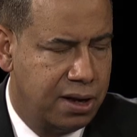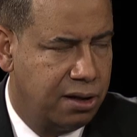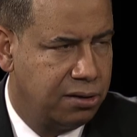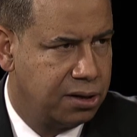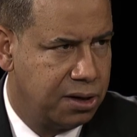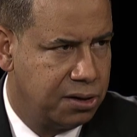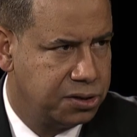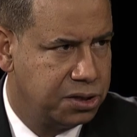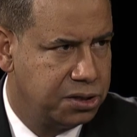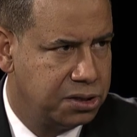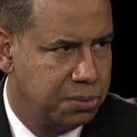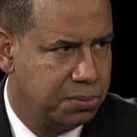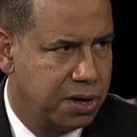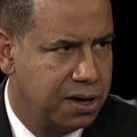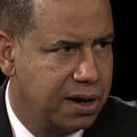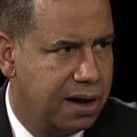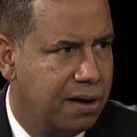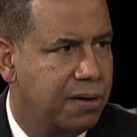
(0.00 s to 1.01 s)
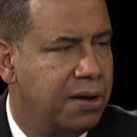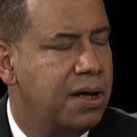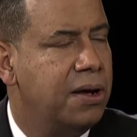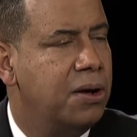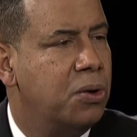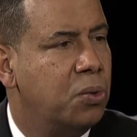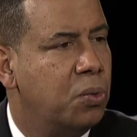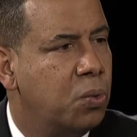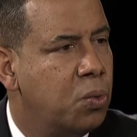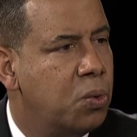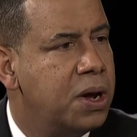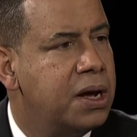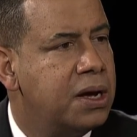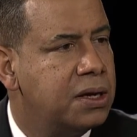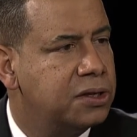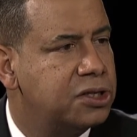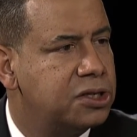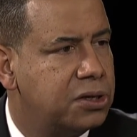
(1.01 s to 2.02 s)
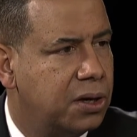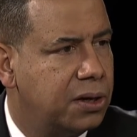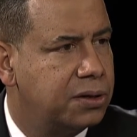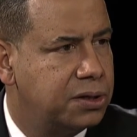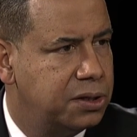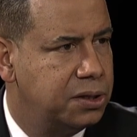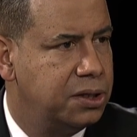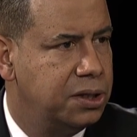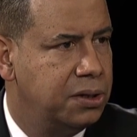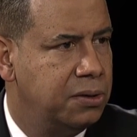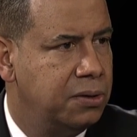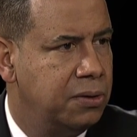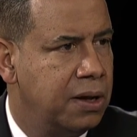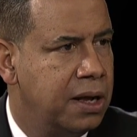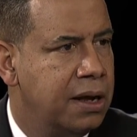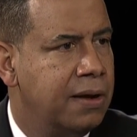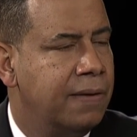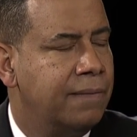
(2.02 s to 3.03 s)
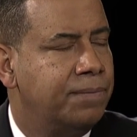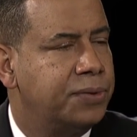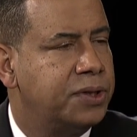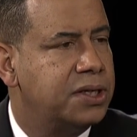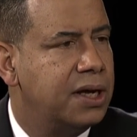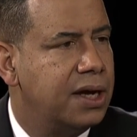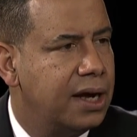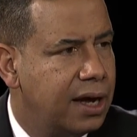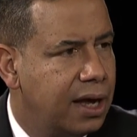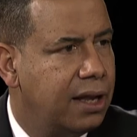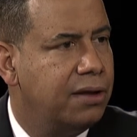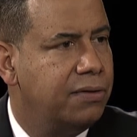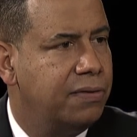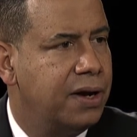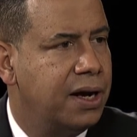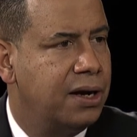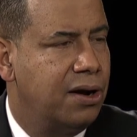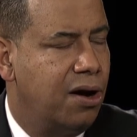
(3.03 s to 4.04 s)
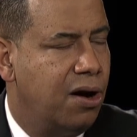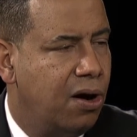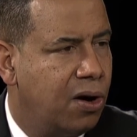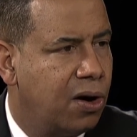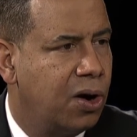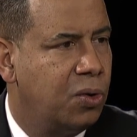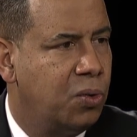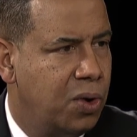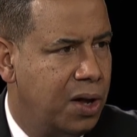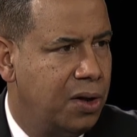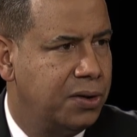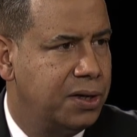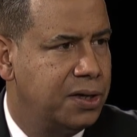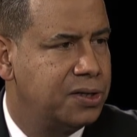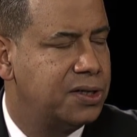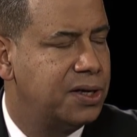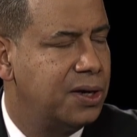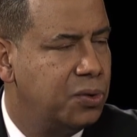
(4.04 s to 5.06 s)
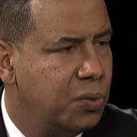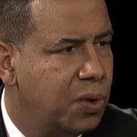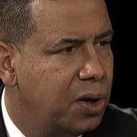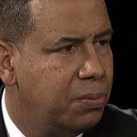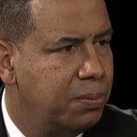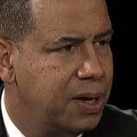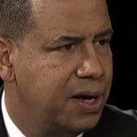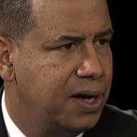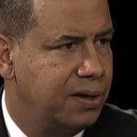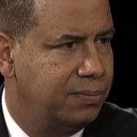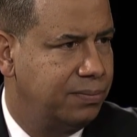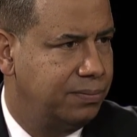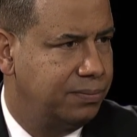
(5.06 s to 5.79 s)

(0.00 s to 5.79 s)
healthcare right. system right, right now, we can start to do yeah. to elevate our wellness and well-being.